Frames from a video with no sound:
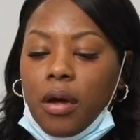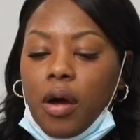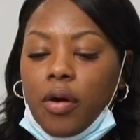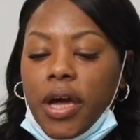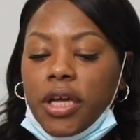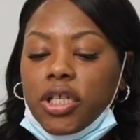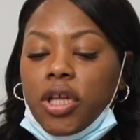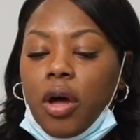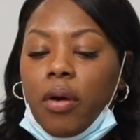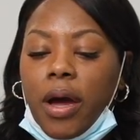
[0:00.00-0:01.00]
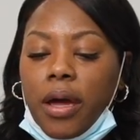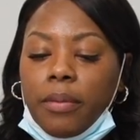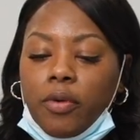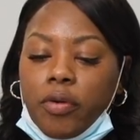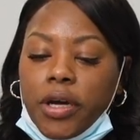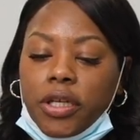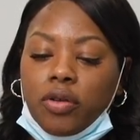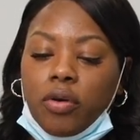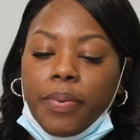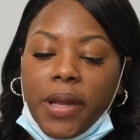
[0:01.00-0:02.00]
Okay, so I am going
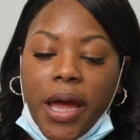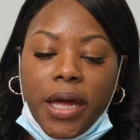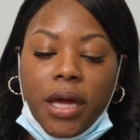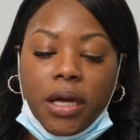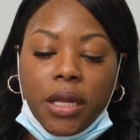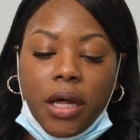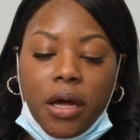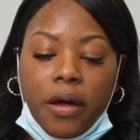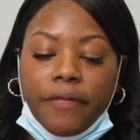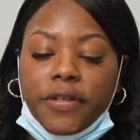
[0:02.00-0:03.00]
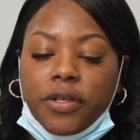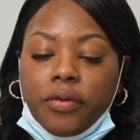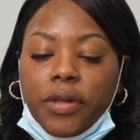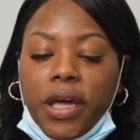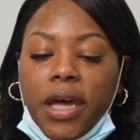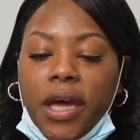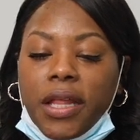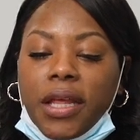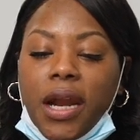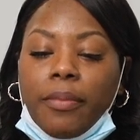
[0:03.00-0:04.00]
to apply a glove to the
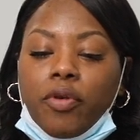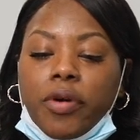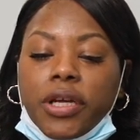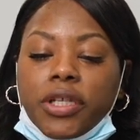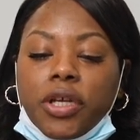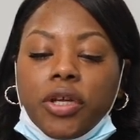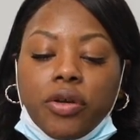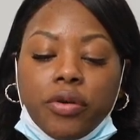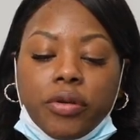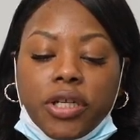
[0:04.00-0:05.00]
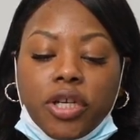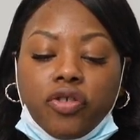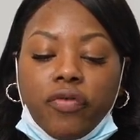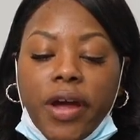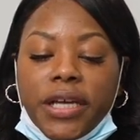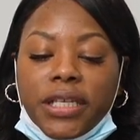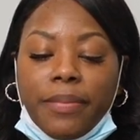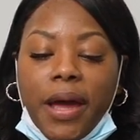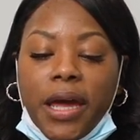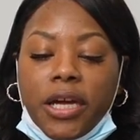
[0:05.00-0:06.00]
hand that I'm going to use to dress
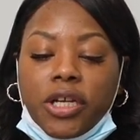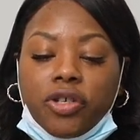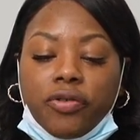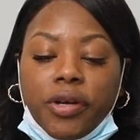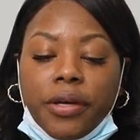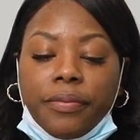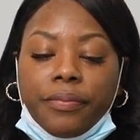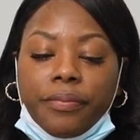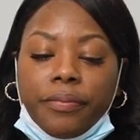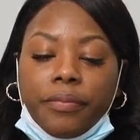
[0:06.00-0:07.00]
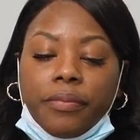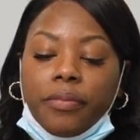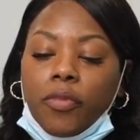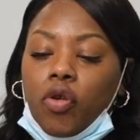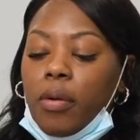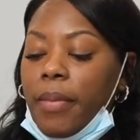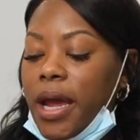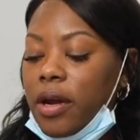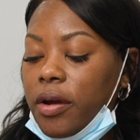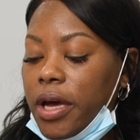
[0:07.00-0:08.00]
my injury or
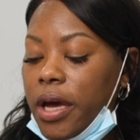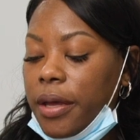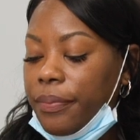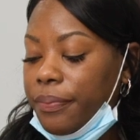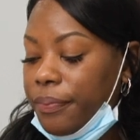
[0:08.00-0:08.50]
minor cut.